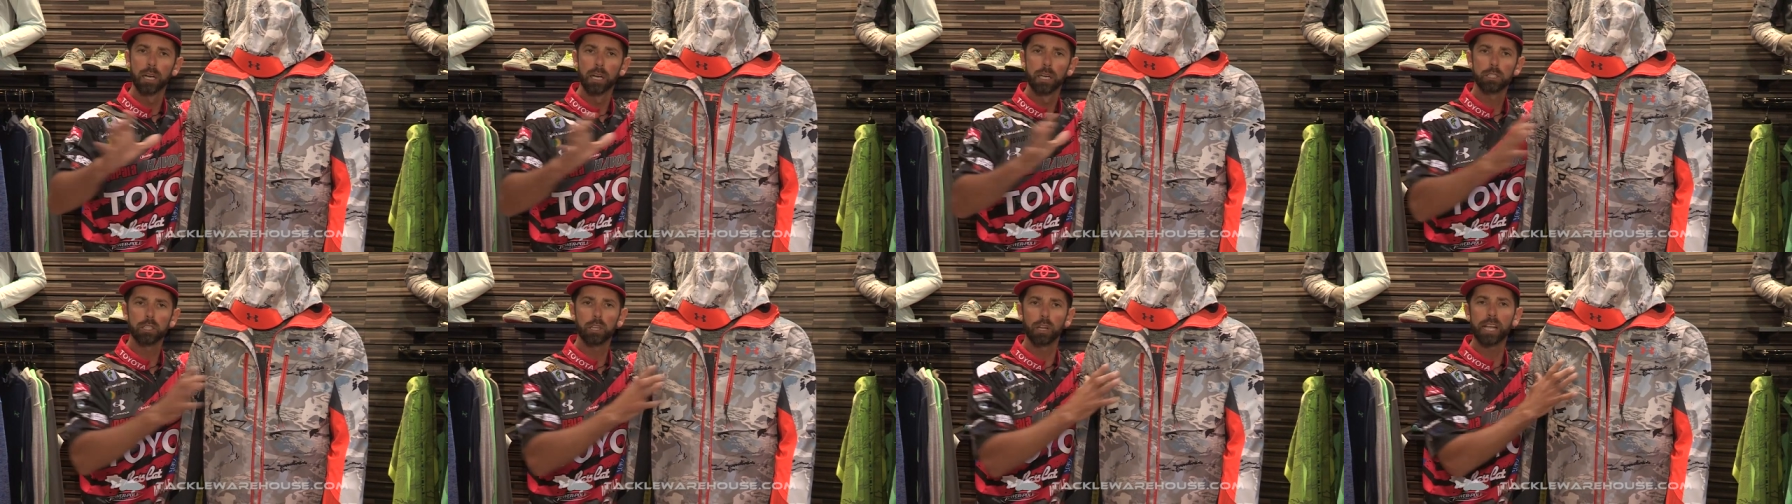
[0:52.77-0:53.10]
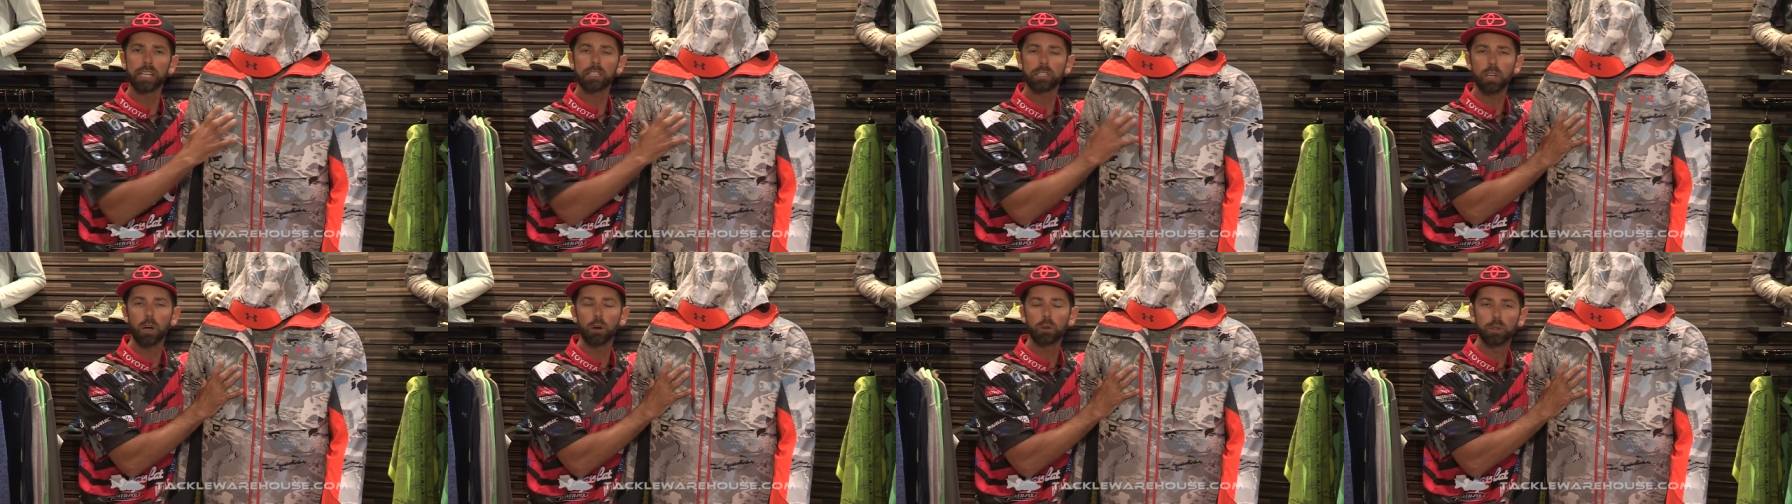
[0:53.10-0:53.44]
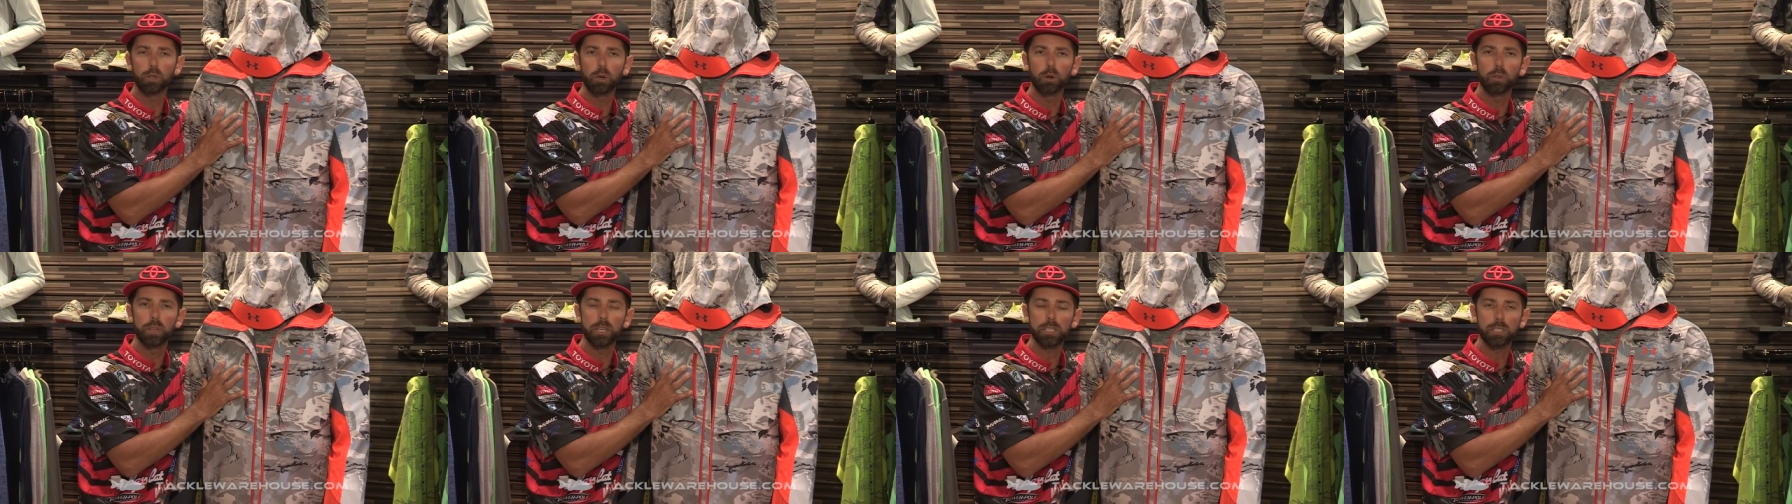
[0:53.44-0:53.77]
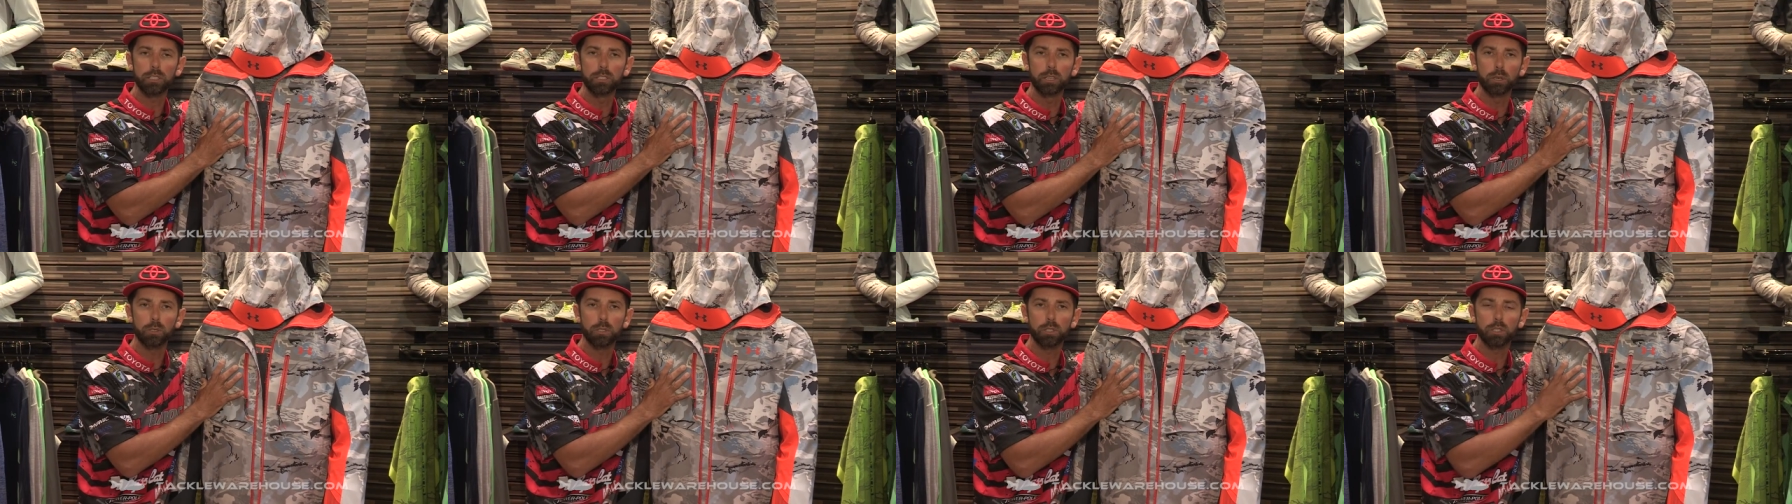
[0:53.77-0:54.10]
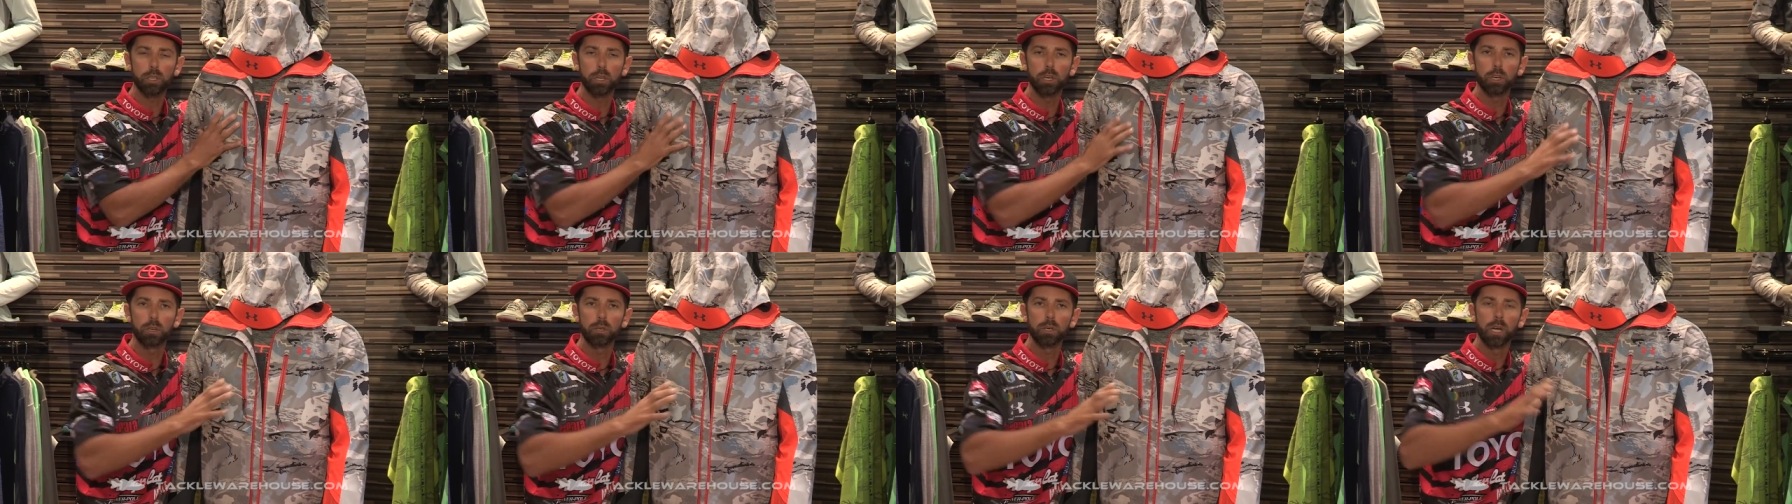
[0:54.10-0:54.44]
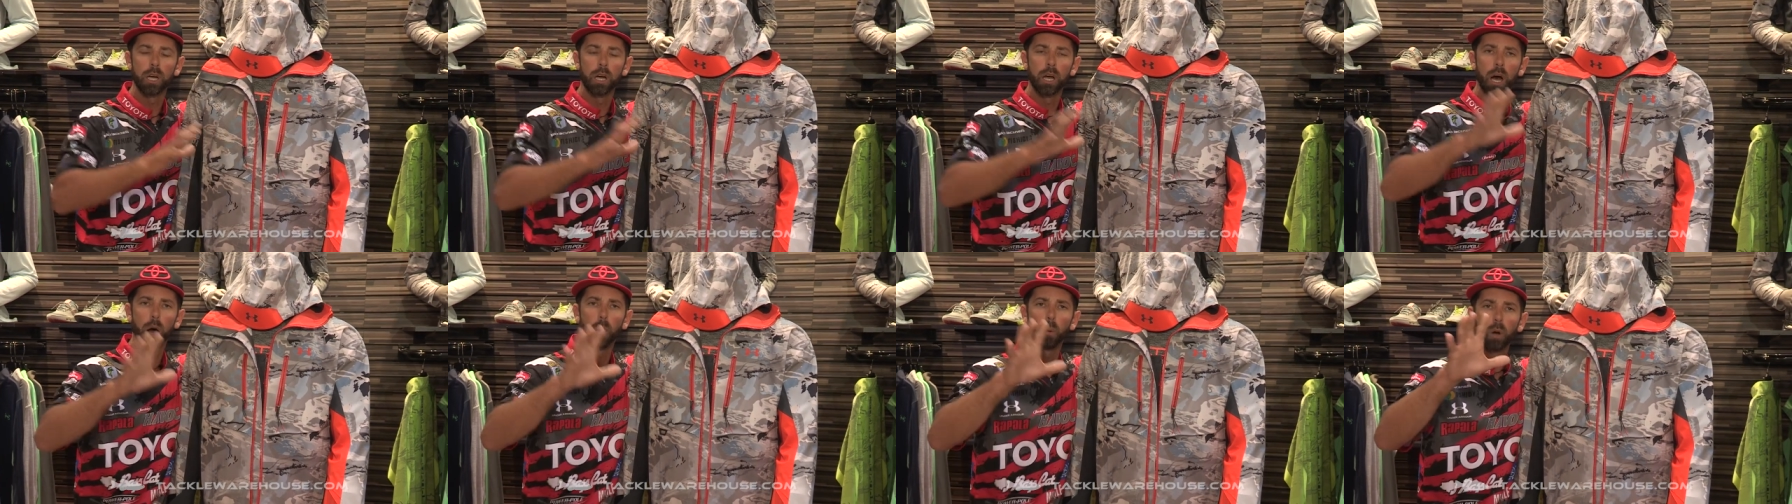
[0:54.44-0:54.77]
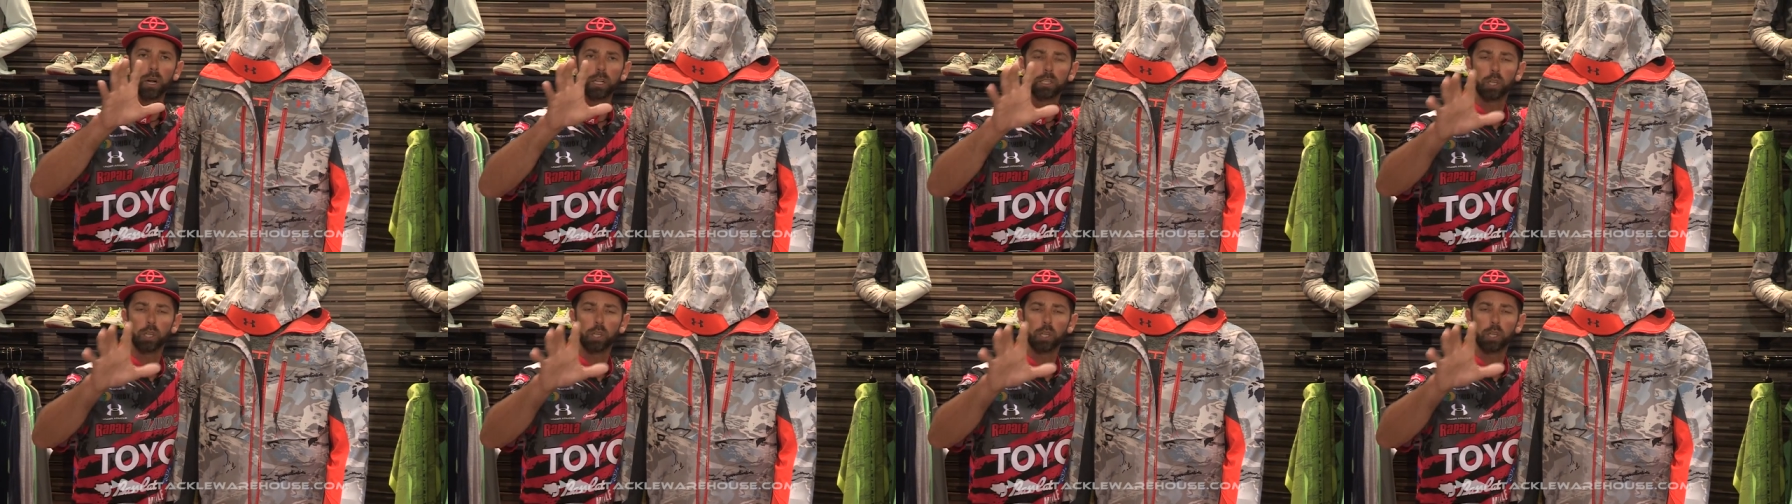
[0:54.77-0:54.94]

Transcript: So let's go through this new suit. I want